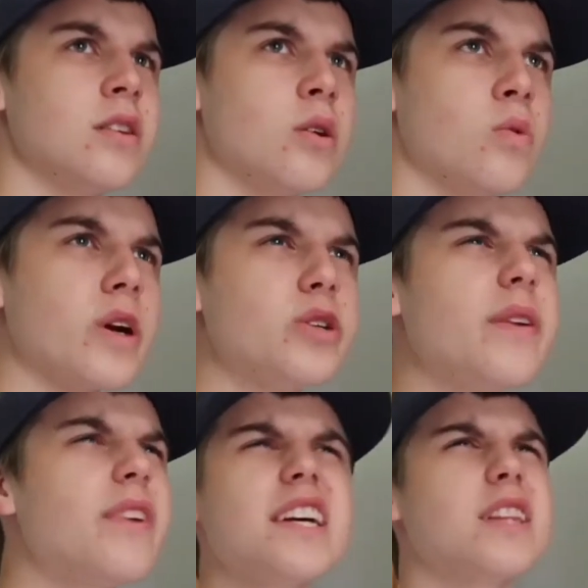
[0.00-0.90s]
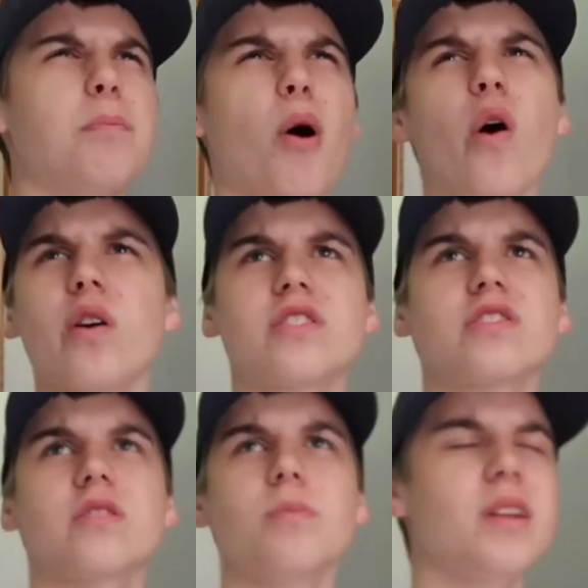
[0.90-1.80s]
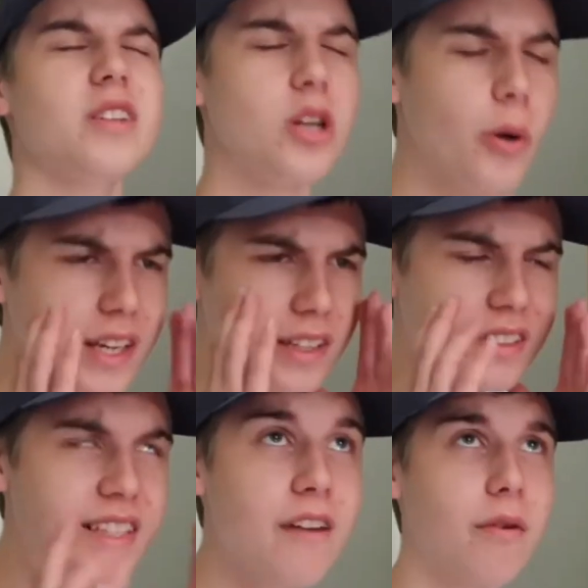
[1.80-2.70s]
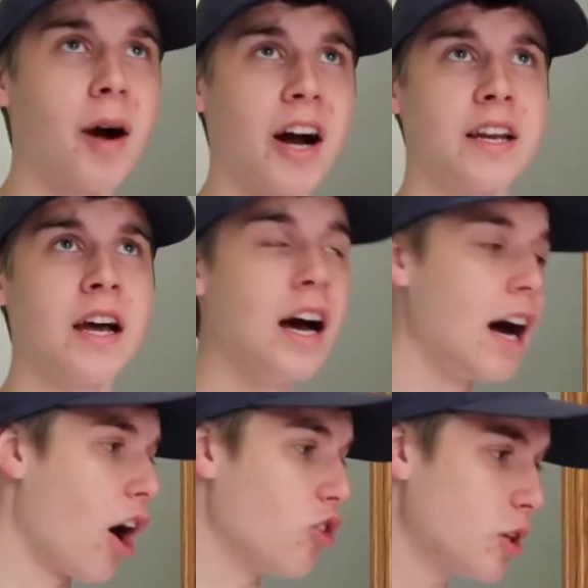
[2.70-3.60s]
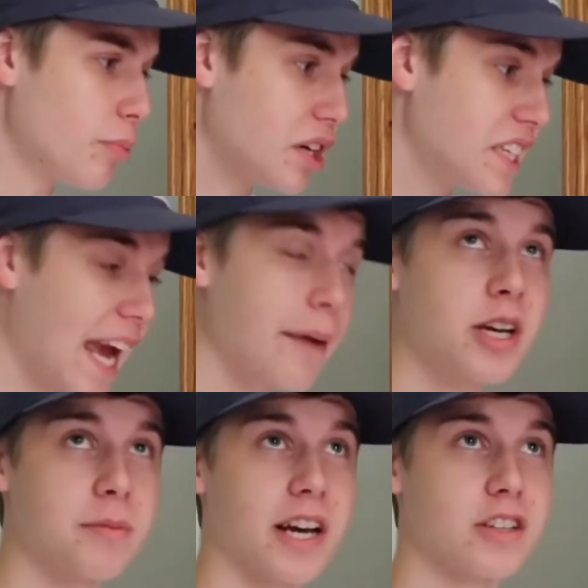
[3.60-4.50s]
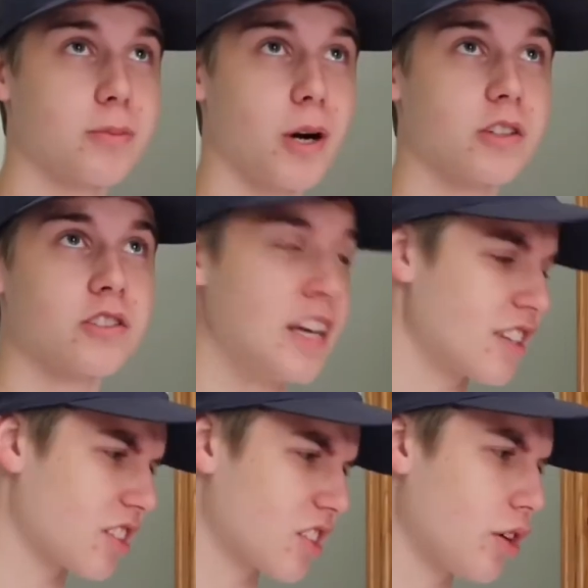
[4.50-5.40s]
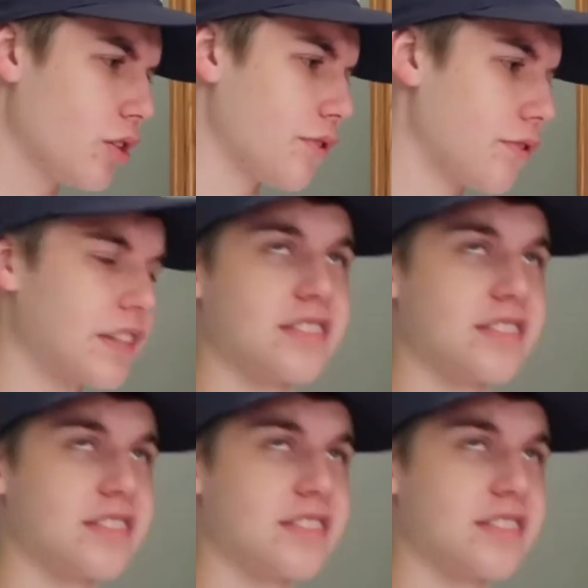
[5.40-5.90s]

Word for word: Where'd you even get the parts? You know what? Never mind. I only put Gamma in my Xbox because I thought you could fix